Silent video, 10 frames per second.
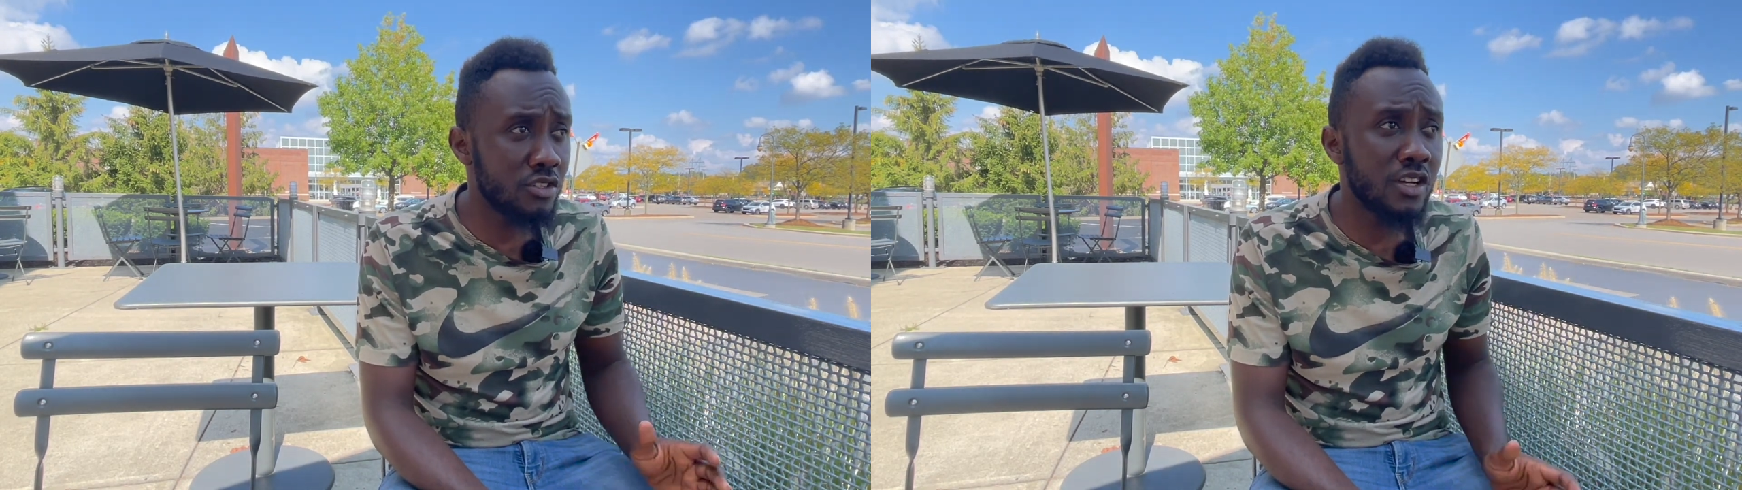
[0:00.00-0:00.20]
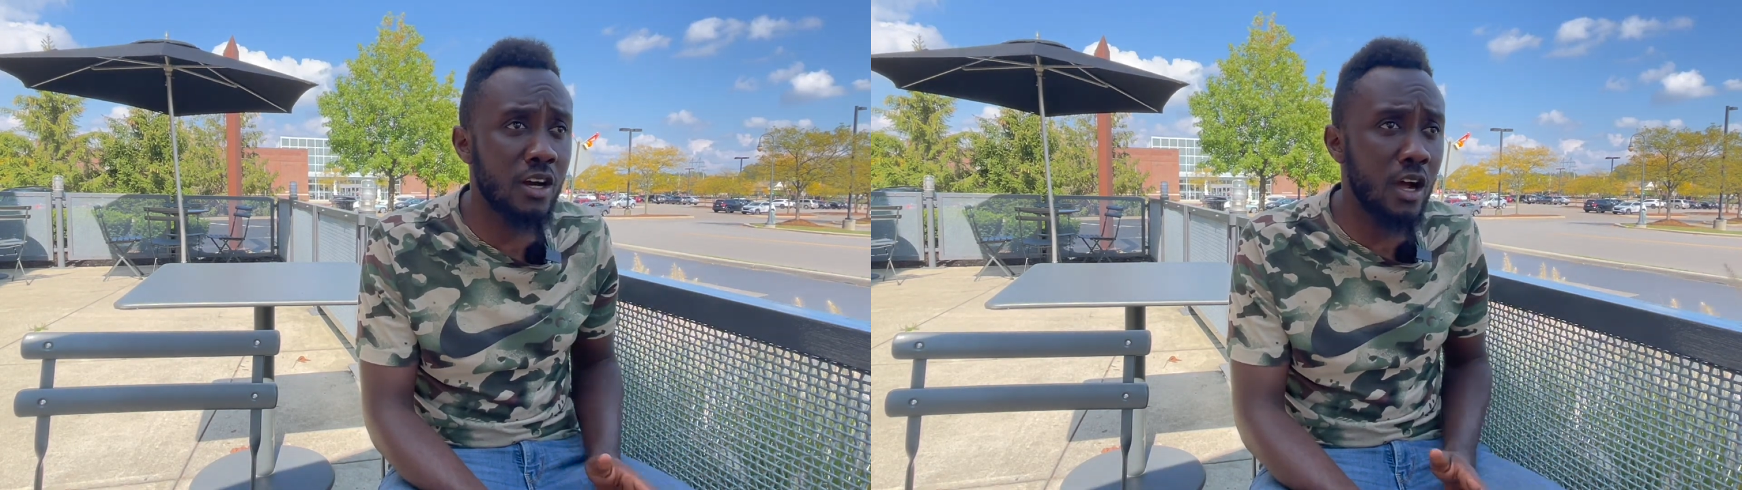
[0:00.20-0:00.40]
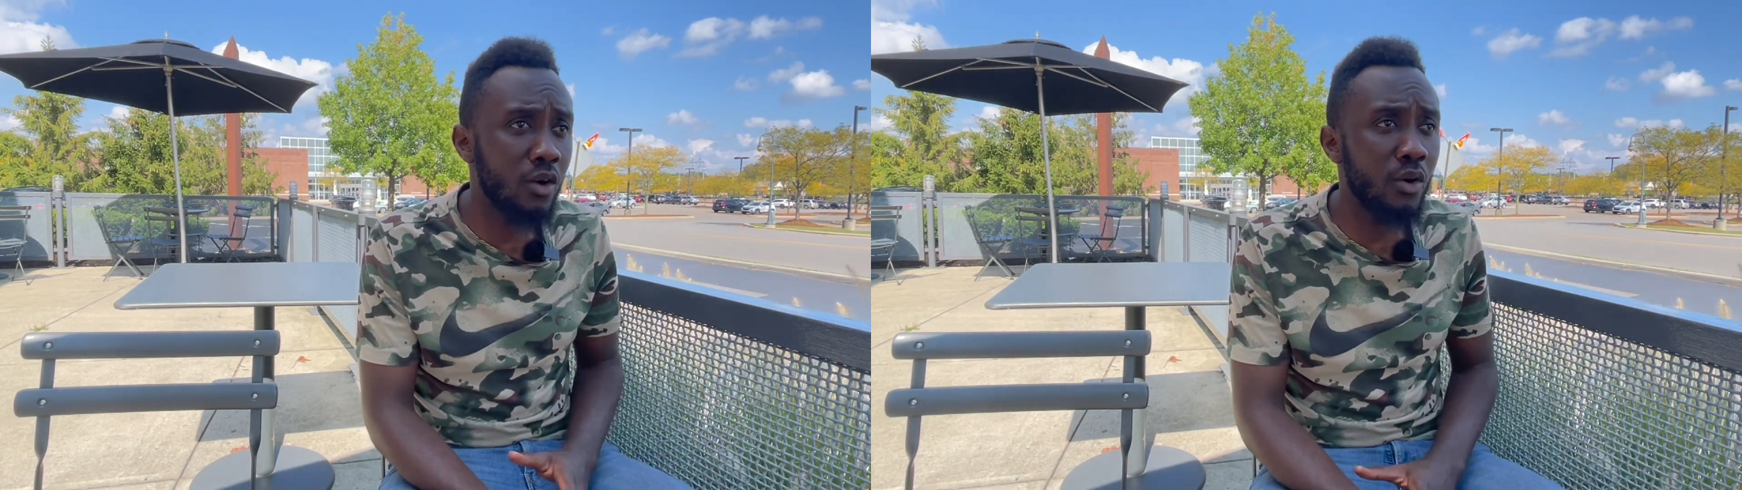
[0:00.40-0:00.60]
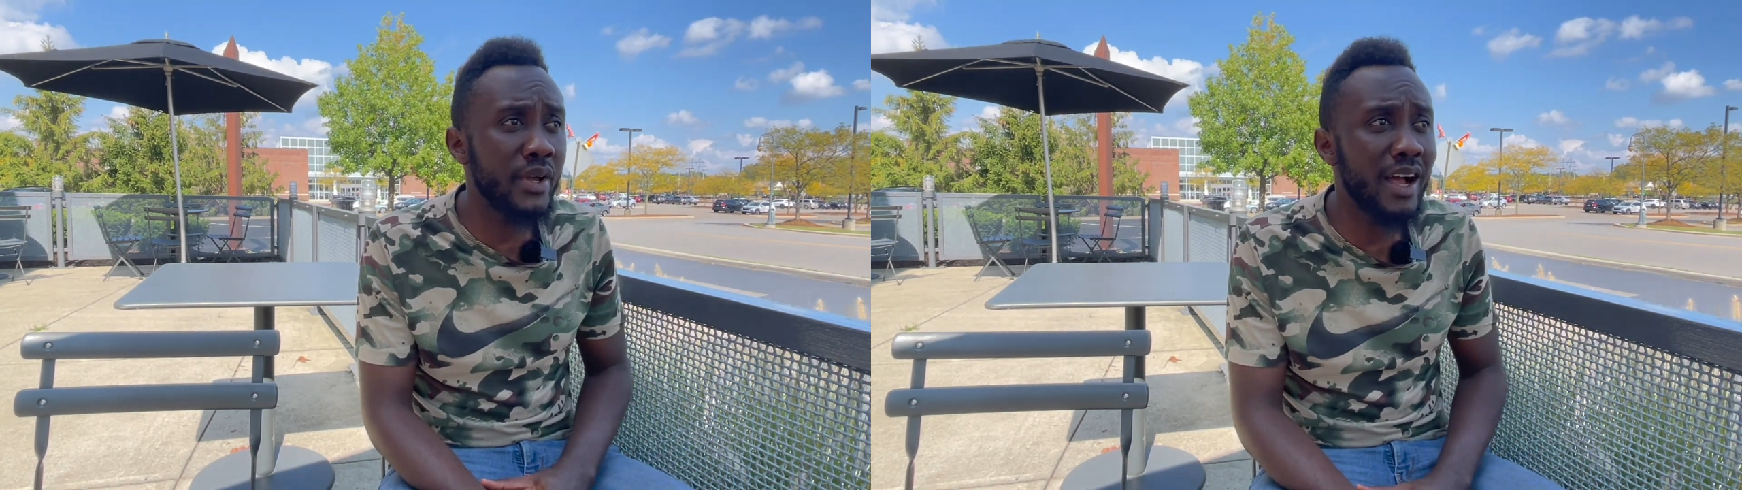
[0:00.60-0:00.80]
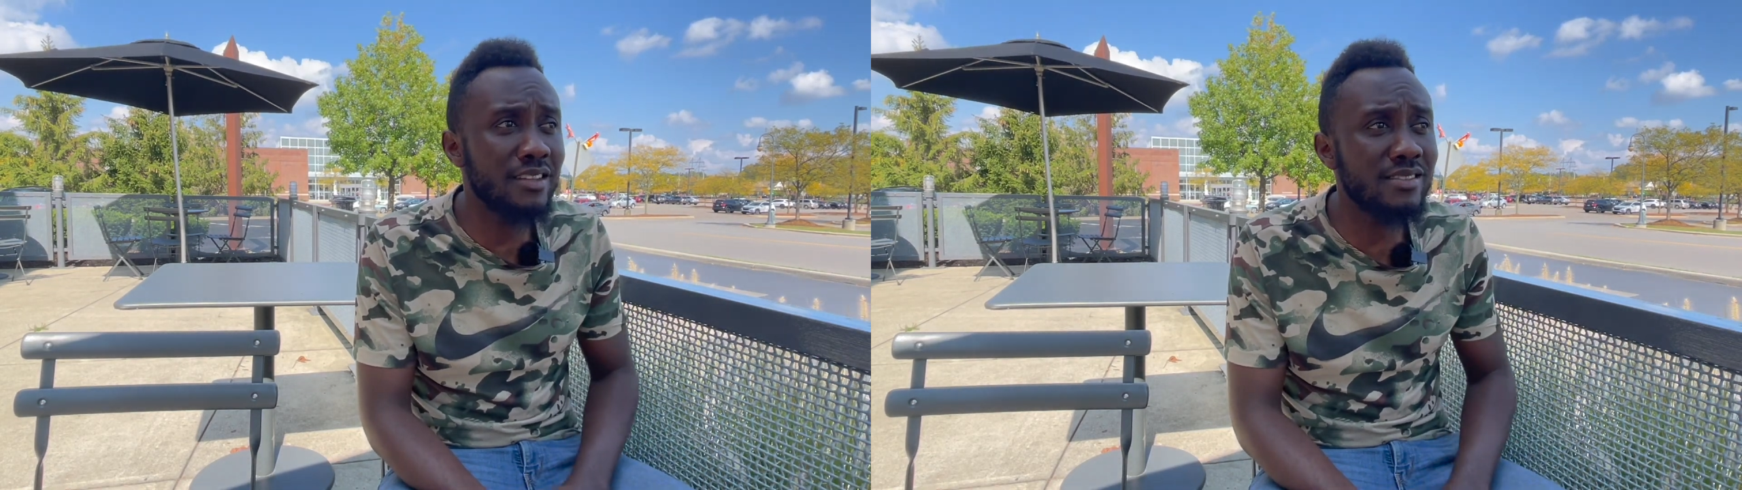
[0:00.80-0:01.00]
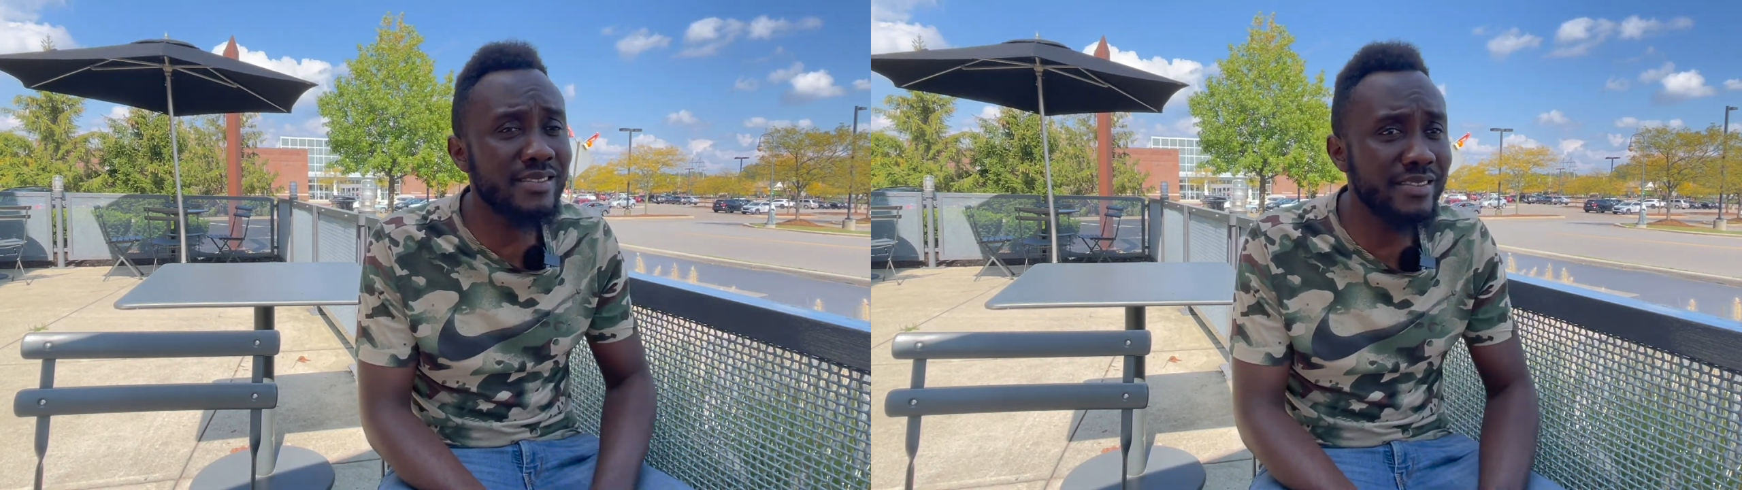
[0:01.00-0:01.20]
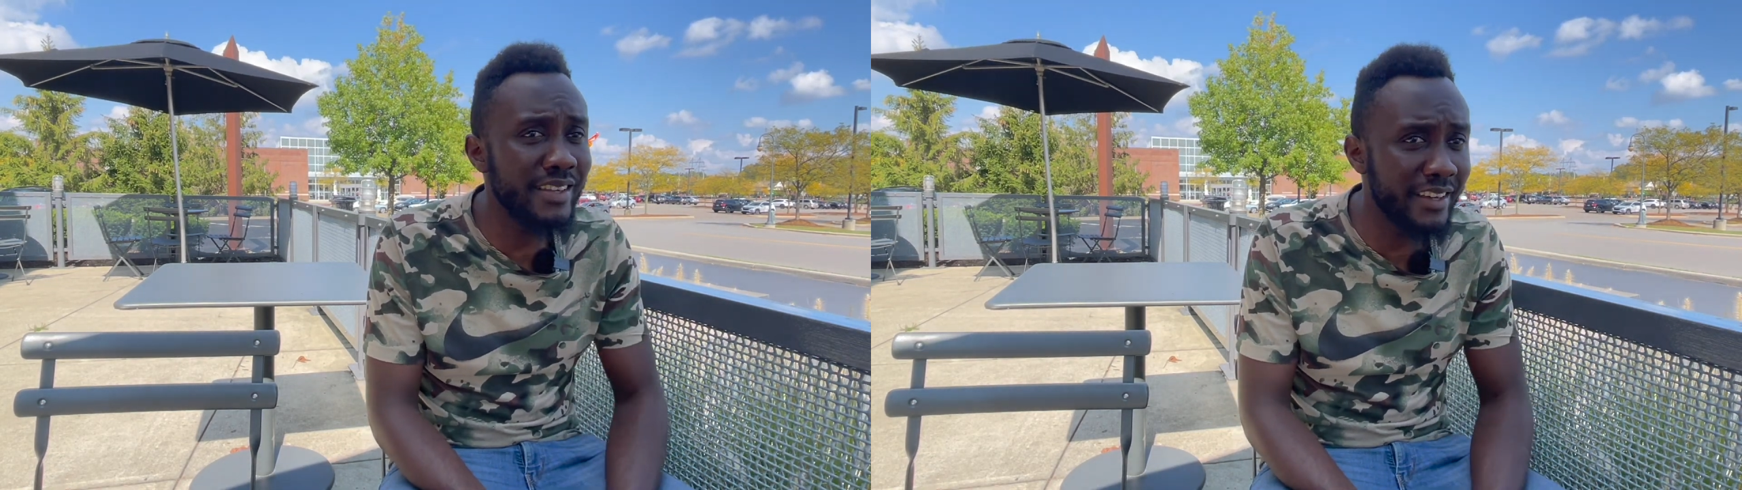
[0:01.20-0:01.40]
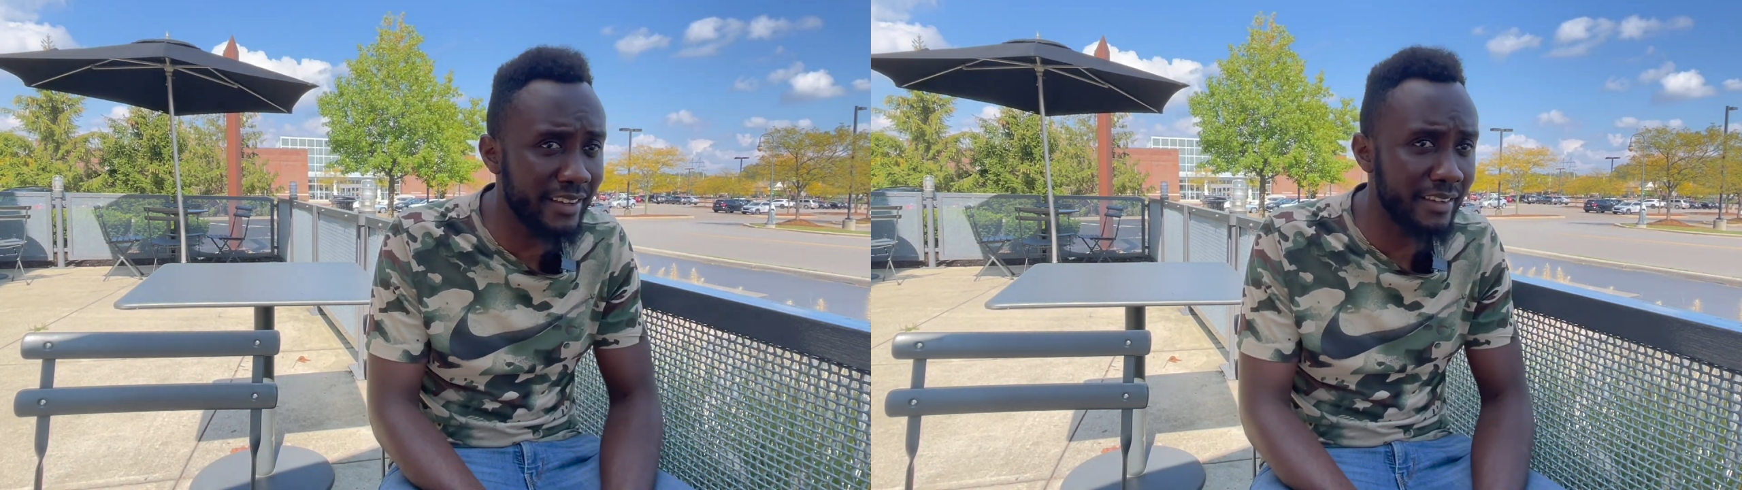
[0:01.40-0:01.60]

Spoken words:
Nicaragua, we had to sneak